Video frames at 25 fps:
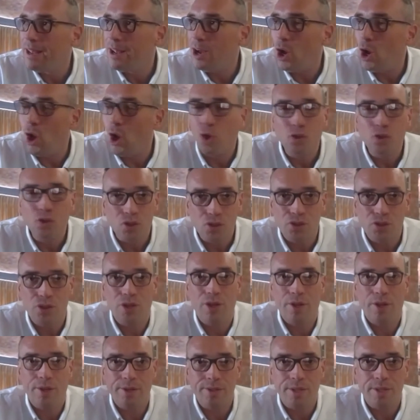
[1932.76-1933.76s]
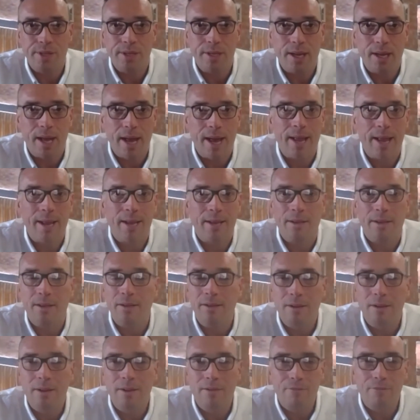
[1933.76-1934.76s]
uncertain and
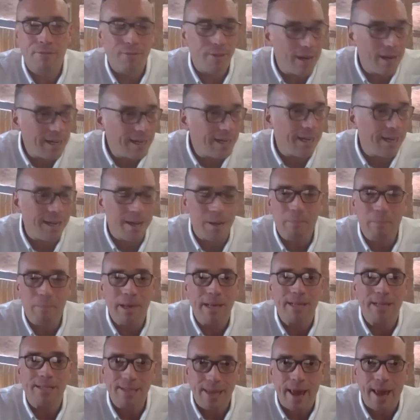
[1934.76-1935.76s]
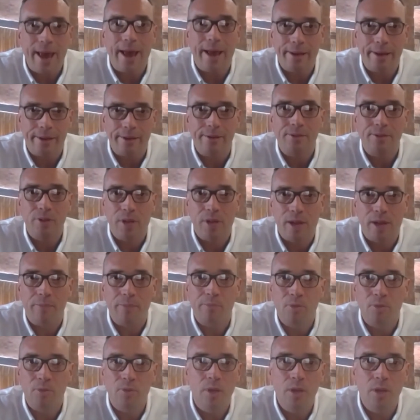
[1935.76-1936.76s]
frankly a bit scared at
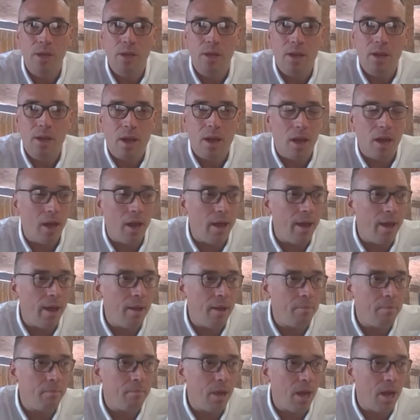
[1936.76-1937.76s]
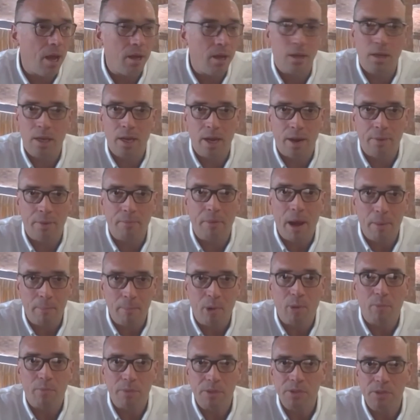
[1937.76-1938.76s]
times. Um, and you know, I
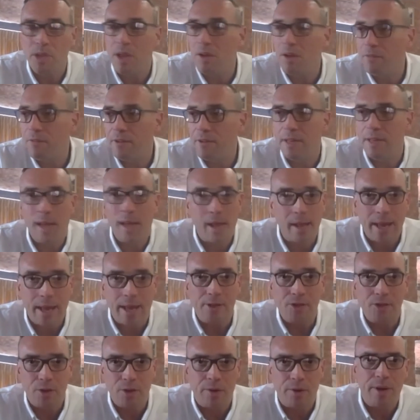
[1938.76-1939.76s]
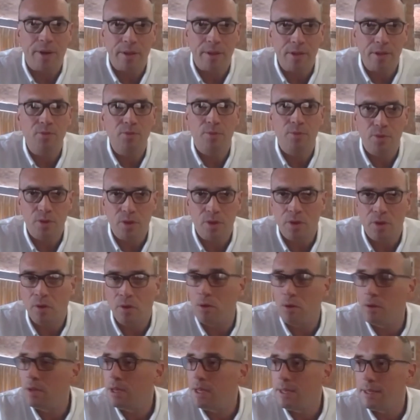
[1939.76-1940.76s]
put myself in that category. This was
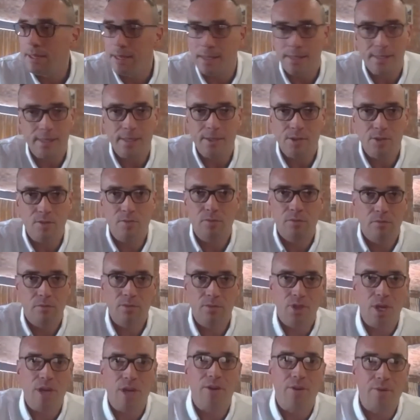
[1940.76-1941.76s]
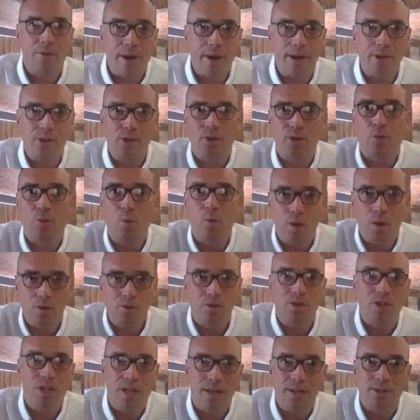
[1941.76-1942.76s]
all this is generational,
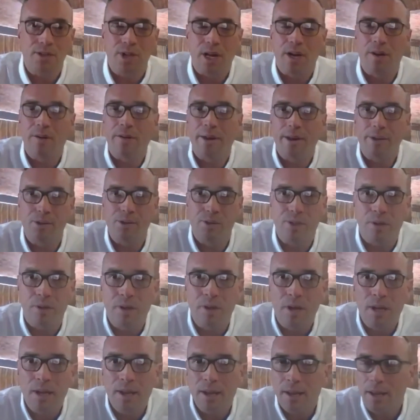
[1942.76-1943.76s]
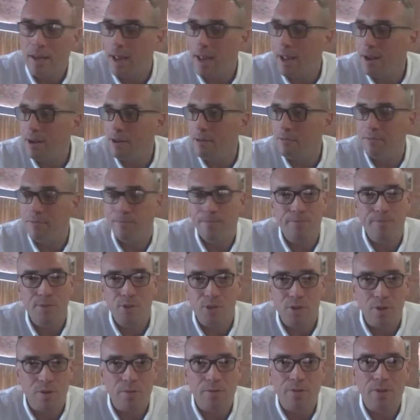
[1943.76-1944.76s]
once in a generation kind of
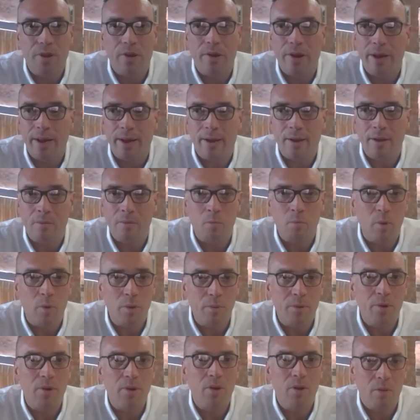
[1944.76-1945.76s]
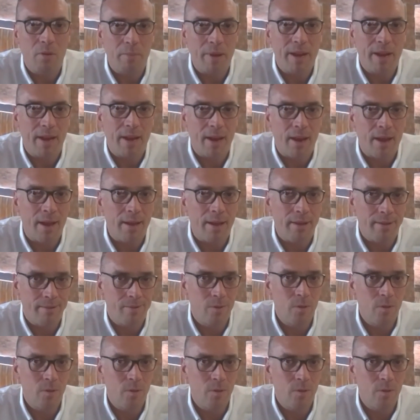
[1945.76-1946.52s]
stuff going on, and we were all a bit like,